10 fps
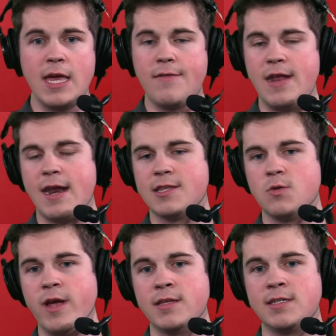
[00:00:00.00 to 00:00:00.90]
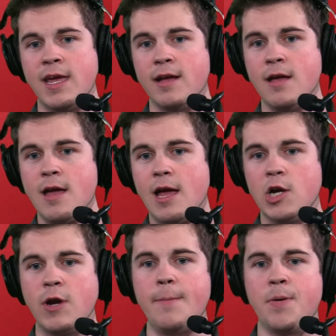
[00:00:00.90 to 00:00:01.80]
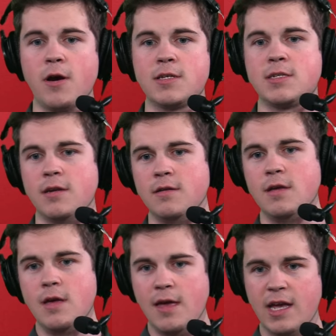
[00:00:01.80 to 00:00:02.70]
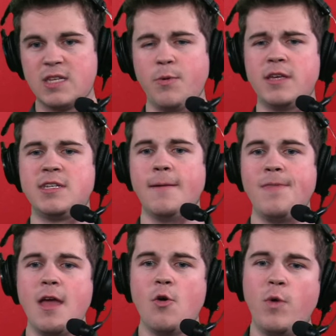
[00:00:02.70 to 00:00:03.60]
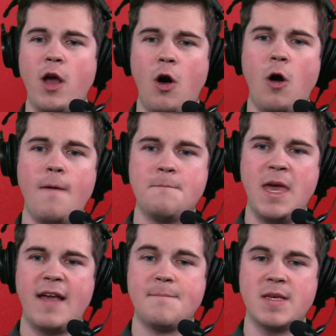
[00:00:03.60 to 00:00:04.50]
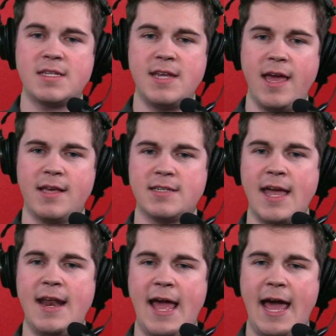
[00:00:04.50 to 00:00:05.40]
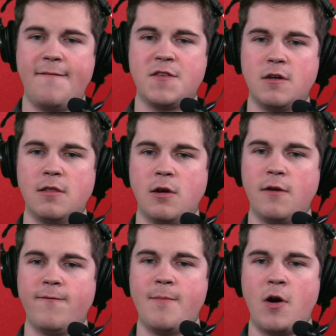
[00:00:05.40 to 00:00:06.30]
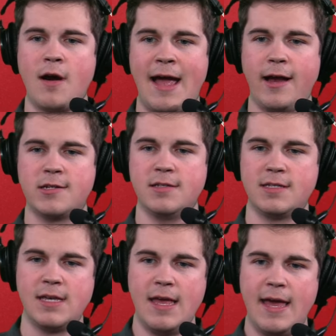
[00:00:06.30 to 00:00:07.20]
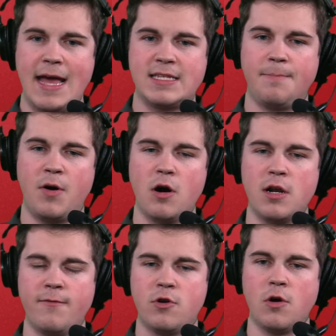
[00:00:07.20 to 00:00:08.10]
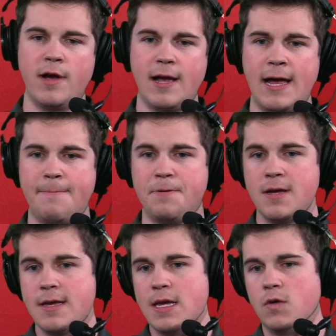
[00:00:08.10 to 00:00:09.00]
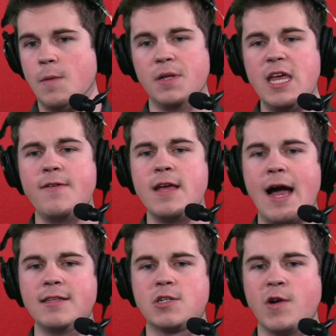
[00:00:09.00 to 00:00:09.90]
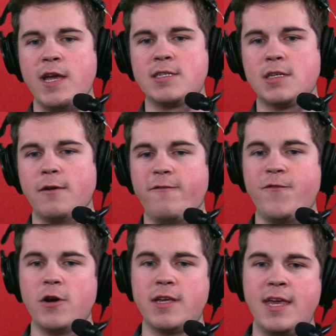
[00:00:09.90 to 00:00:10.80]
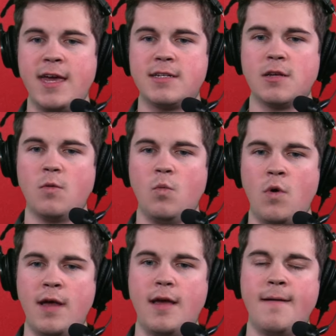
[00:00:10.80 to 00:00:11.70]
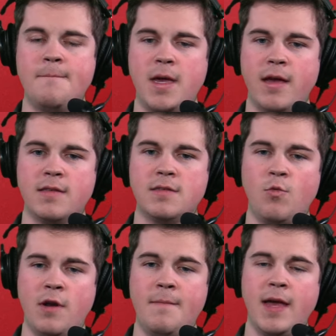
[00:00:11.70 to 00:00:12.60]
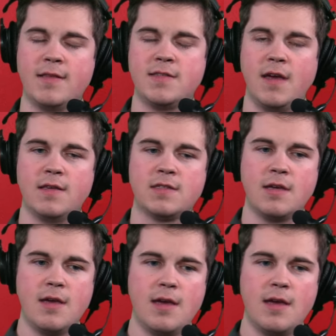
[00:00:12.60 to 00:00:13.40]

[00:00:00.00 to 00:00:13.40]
even had a tweet saying, "A great person, explicit, we all make mistakes and have to learn from our actions. As a part of growing up, we believe in God's grace. Forget what a man says."